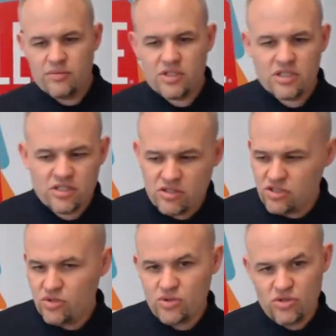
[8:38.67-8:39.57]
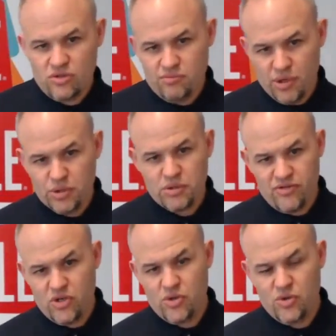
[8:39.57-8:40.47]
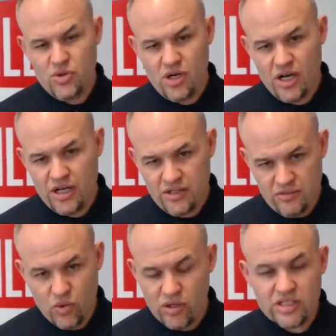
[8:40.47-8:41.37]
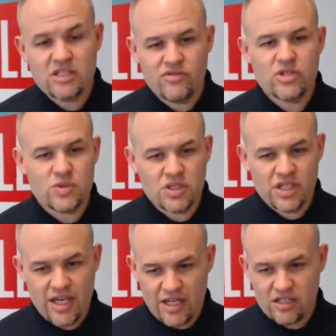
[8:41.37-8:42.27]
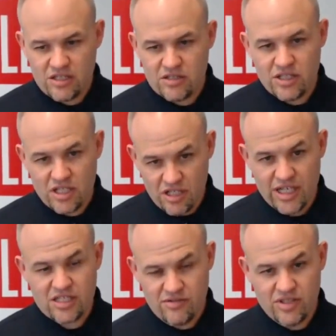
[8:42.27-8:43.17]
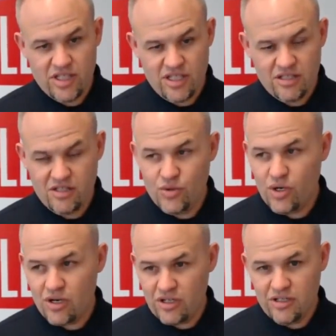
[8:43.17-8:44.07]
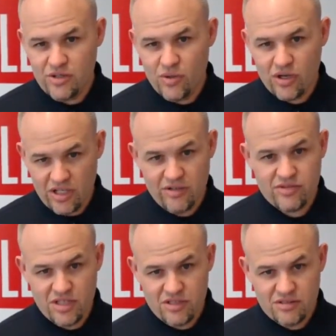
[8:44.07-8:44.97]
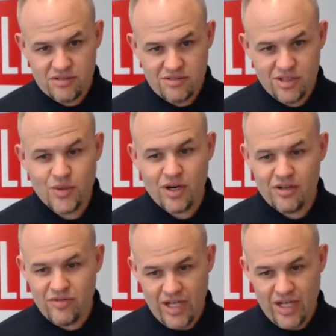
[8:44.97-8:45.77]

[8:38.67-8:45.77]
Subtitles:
clearly, both of you, well, individually and clearly collectively, you are gifted. You are